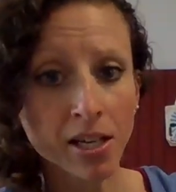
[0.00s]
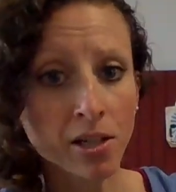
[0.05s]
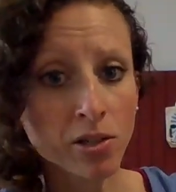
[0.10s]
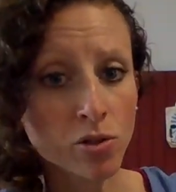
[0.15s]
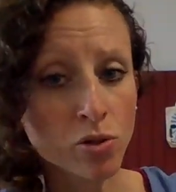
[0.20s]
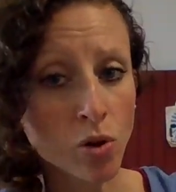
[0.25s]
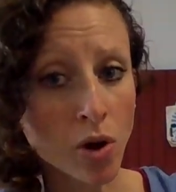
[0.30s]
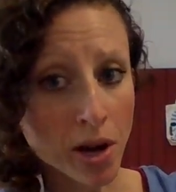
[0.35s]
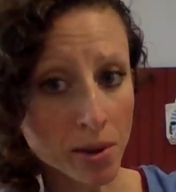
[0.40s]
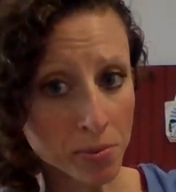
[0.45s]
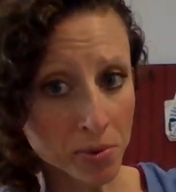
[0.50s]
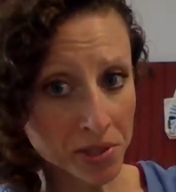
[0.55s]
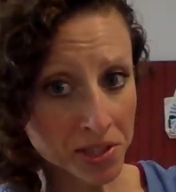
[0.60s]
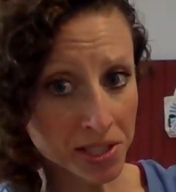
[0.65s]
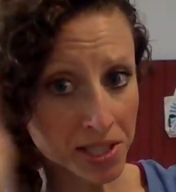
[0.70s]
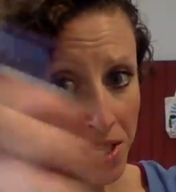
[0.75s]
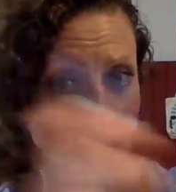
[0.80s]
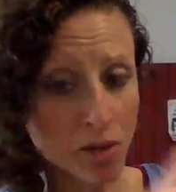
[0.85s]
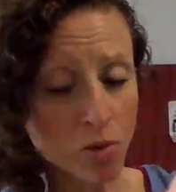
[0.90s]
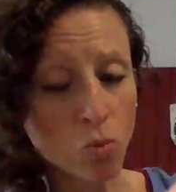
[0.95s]
So I'm going
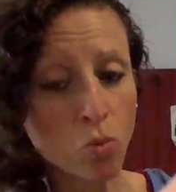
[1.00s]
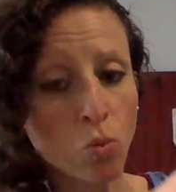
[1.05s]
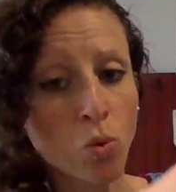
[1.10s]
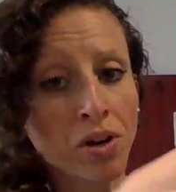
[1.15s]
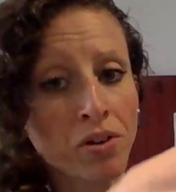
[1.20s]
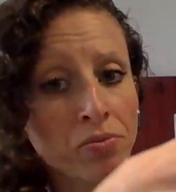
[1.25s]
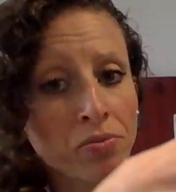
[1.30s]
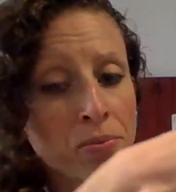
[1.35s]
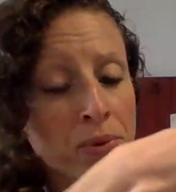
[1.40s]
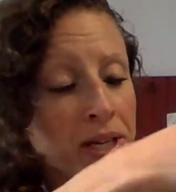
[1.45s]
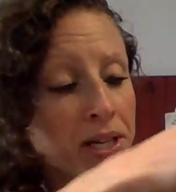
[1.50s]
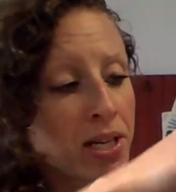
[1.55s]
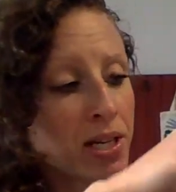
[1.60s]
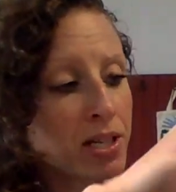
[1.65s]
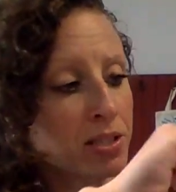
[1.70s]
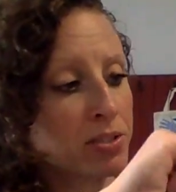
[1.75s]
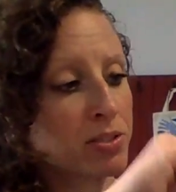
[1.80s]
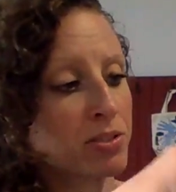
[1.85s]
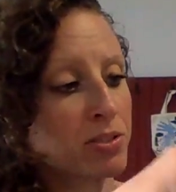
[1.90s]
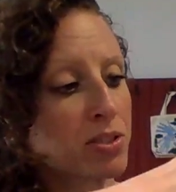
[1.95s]
to take one of my
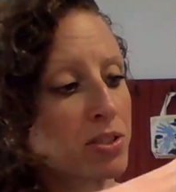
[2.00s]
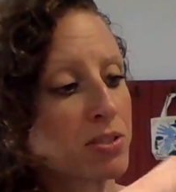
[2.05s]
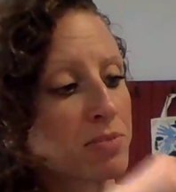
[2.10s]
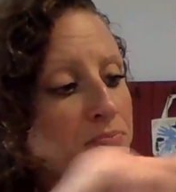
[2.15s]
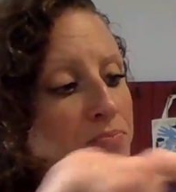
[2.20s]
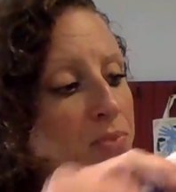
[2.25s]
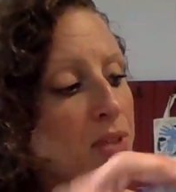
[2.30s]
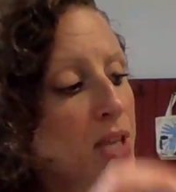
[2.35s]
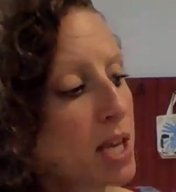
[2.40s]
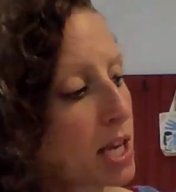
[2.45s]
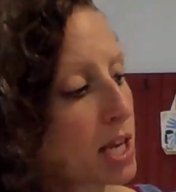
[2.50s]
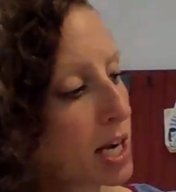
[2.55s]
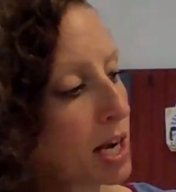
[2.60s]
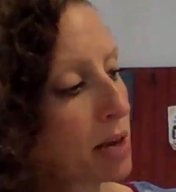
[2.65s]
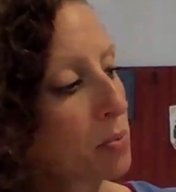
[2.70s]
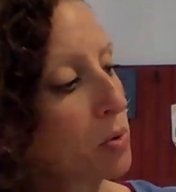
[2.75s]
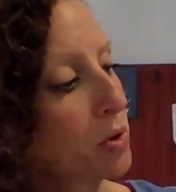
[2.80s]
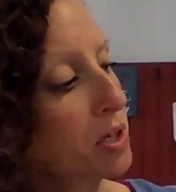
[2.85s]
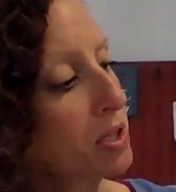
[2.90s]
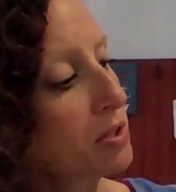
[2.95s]
colors and
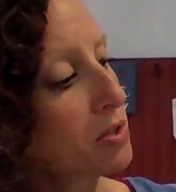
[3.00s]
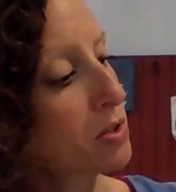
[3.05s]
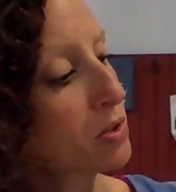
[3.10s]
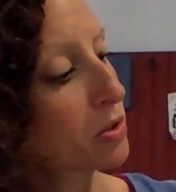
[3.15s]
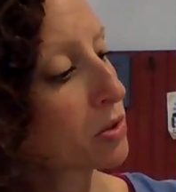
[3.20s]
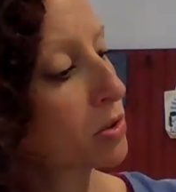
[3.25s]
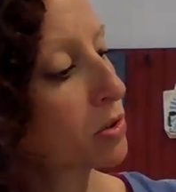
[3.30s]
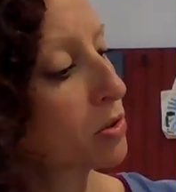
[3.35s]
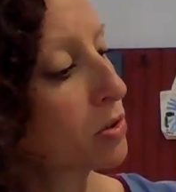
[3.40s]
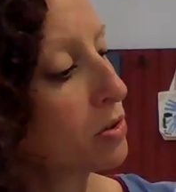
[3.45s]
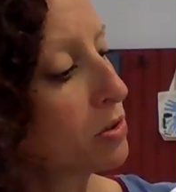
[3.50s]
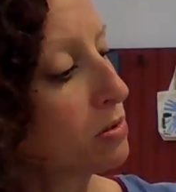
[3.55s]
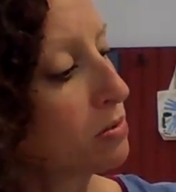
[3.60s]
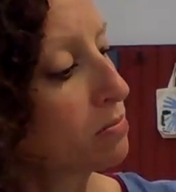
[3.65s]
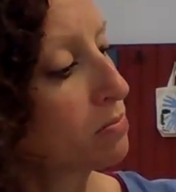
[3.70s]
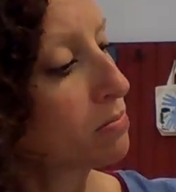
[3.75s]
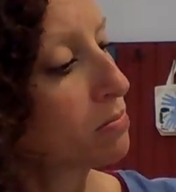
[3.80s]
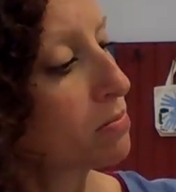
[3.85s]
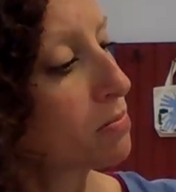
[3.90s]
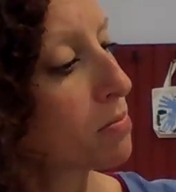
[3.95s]
I'm going to circle
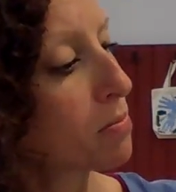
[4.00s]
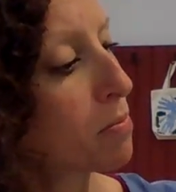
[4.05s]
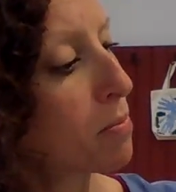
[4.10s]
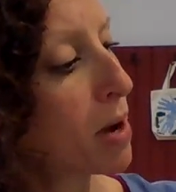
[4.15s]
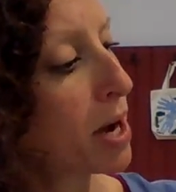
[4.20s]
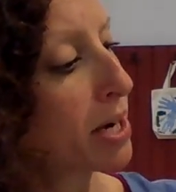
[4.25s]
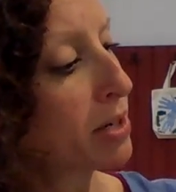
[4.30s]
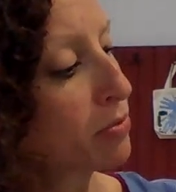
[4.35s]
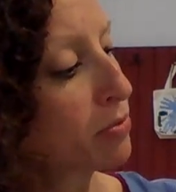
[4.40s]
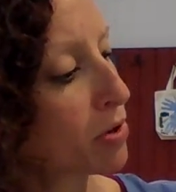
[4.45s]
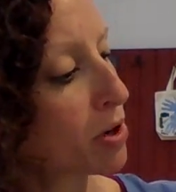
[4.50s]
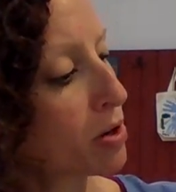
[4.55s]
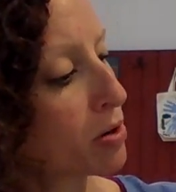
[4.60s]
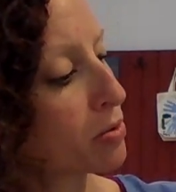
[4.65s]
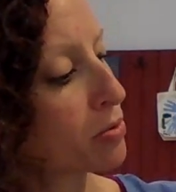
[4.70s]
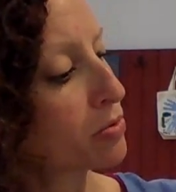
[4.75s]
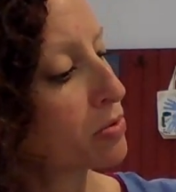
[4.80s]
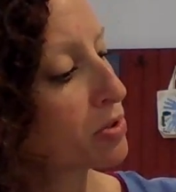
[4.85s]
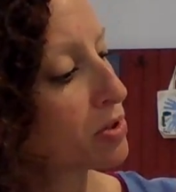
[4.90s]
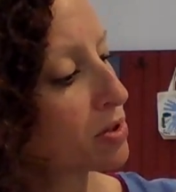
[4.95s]
my
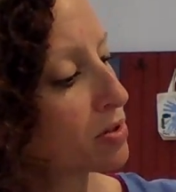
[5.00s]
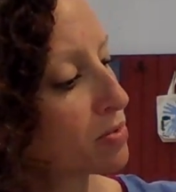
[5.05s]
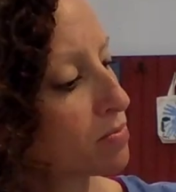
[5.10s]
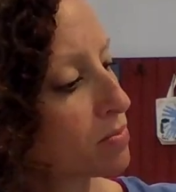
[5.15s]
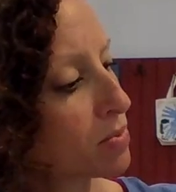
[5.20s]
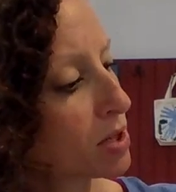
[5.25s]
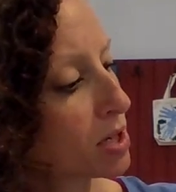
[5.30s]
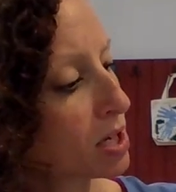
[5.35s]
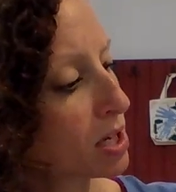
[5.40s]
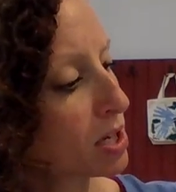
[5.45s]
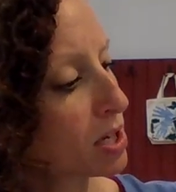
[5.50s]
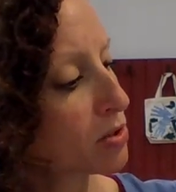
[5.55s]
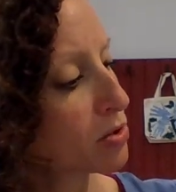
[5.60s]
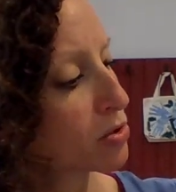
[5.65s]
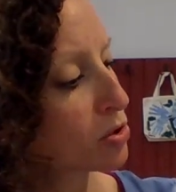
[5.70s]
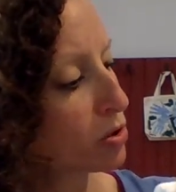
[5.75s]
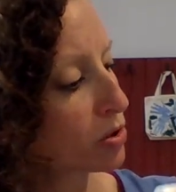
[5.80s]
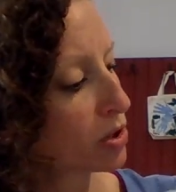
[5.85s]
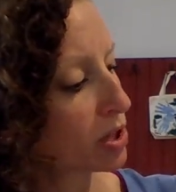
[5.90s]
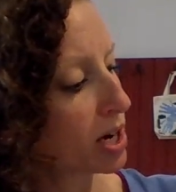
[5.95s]
rows
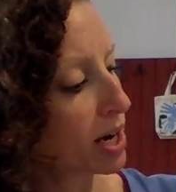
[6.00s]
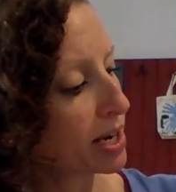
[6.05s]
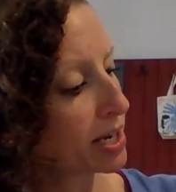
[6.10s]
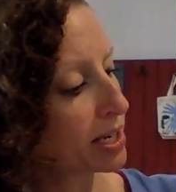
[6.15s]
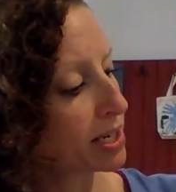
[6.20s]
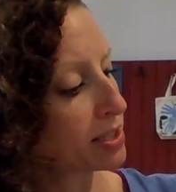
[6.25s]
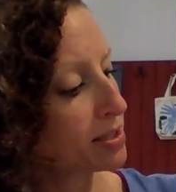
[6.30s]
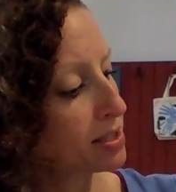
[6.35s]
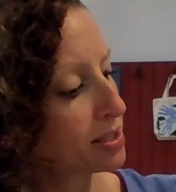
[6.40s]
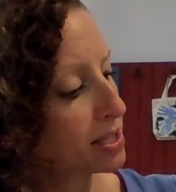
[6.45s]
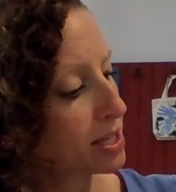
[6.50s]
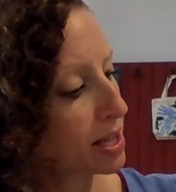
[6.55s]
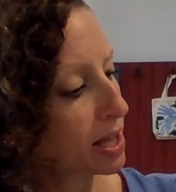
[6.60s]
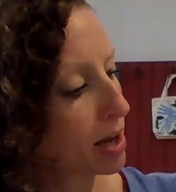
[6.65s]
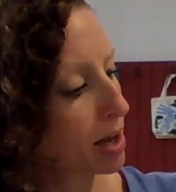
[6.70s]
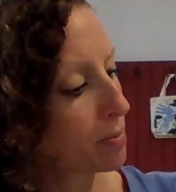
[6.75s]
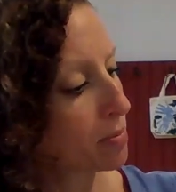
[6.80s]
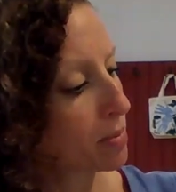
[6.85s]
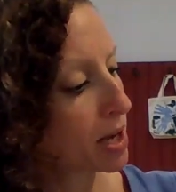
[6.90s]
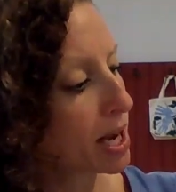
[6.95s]
so that I can see
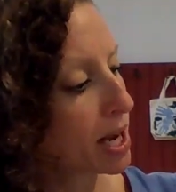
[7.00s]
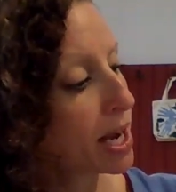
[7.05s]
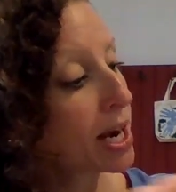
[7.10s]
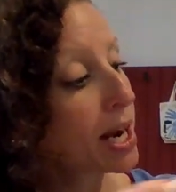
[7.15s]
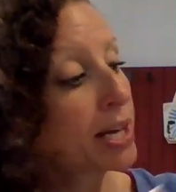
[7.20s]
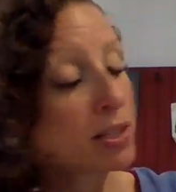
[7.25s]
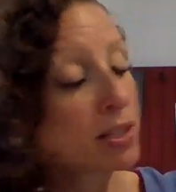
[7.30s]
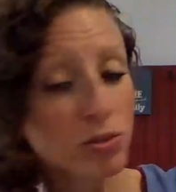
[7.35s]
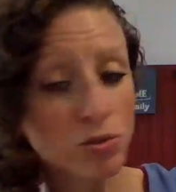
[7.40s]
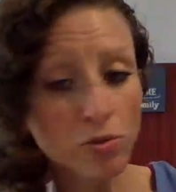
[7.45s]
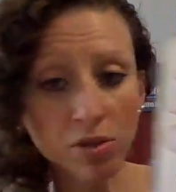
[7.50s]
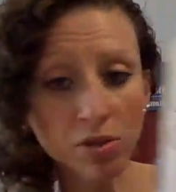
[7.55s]
them. And I do